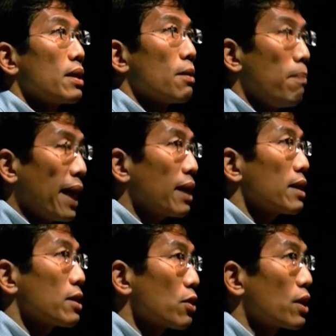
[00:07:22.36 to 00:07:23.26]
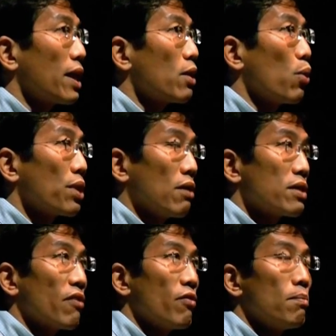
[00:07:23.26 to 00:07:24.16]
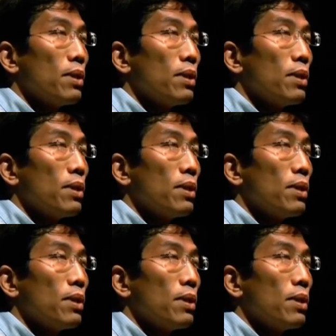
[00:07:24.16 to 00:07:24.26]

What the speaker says: the bank, together with our $7